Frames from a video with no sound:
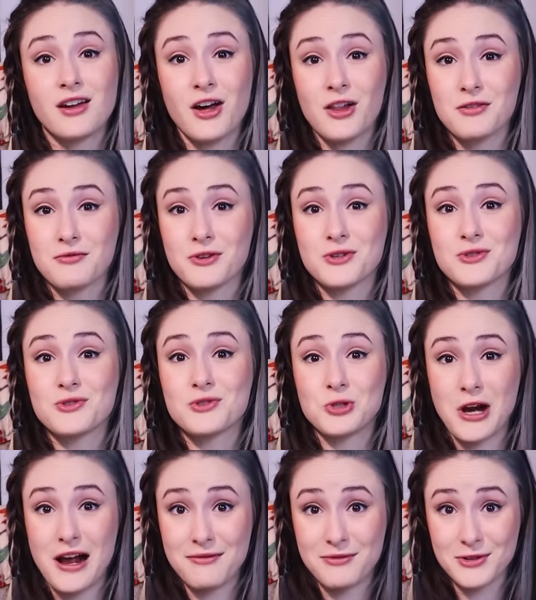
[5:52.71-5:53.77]
Gulliver's
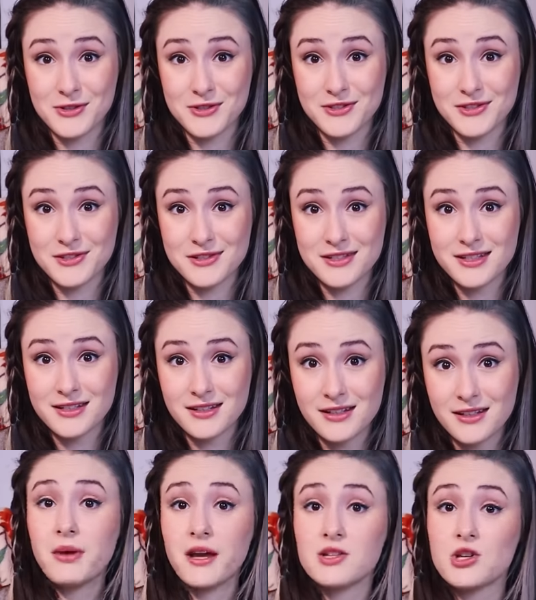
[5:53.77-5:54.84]
Travels.
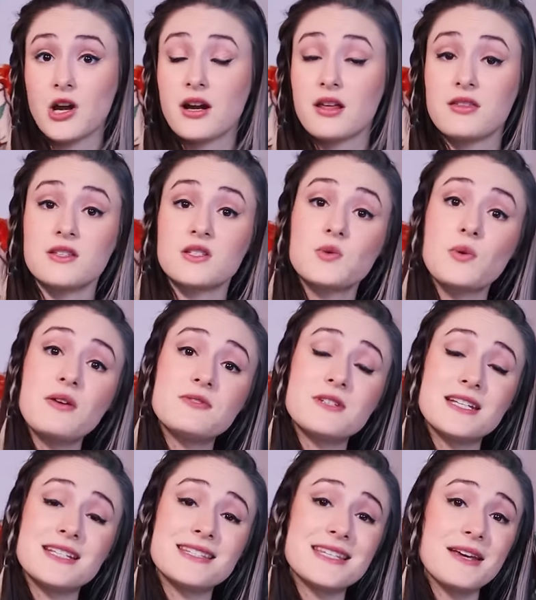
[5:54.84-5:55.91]
Written by Jonathan Swift
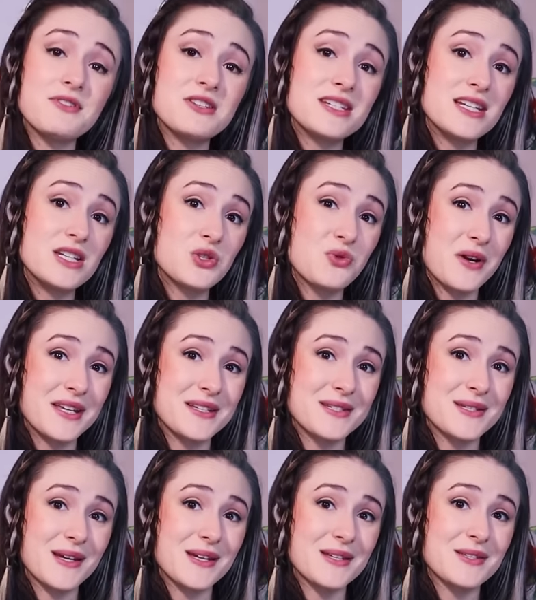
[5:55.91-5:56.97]
in
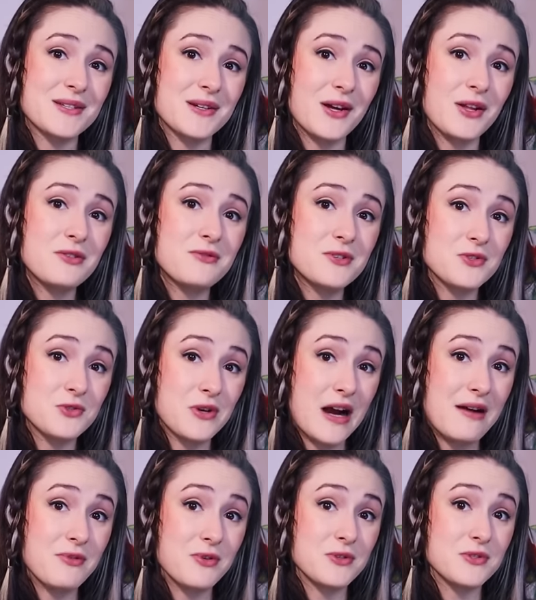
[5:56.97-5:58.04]
1726, Gulliver's
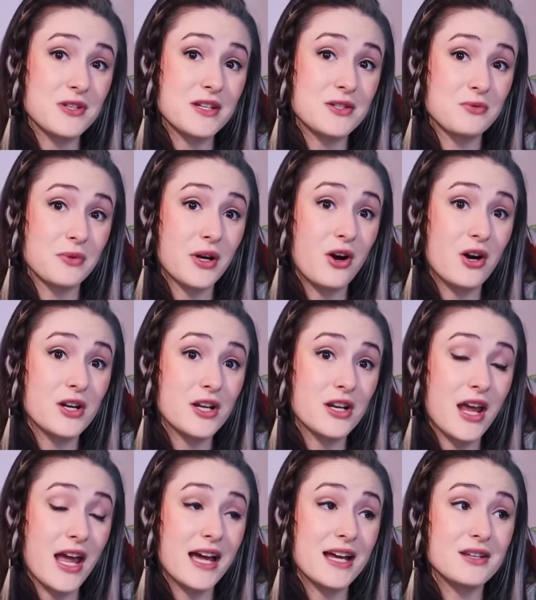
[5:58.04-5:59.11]
Travels is
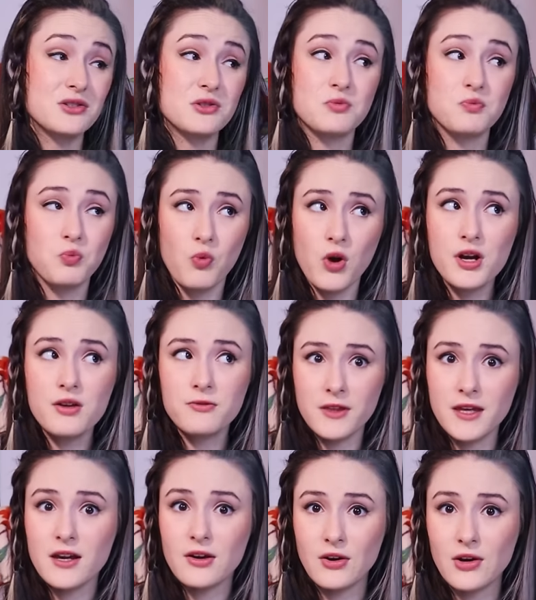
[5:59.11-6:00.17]
regarded as one of
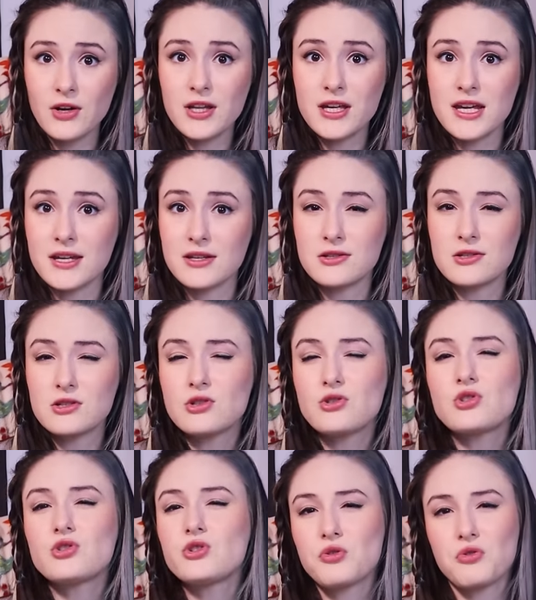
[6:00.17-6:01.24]
the earliest
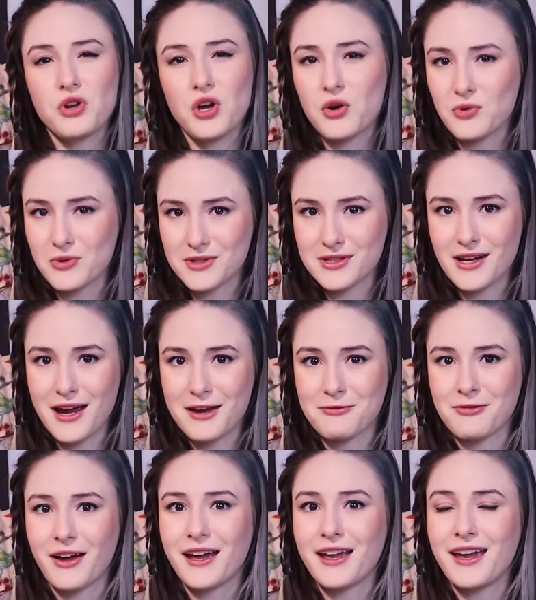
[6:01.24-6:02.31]
pseudo sci
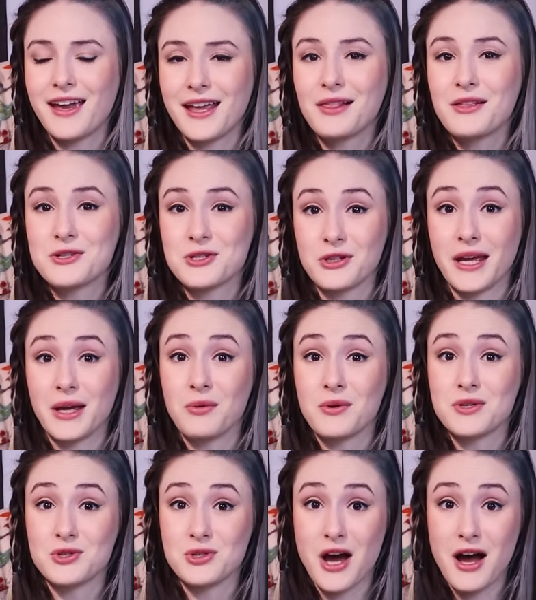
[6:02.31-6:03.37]
fi English
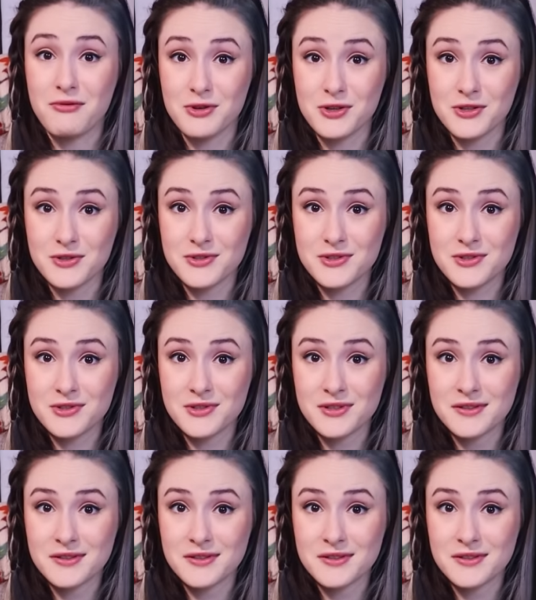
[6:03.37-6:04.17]
language novels.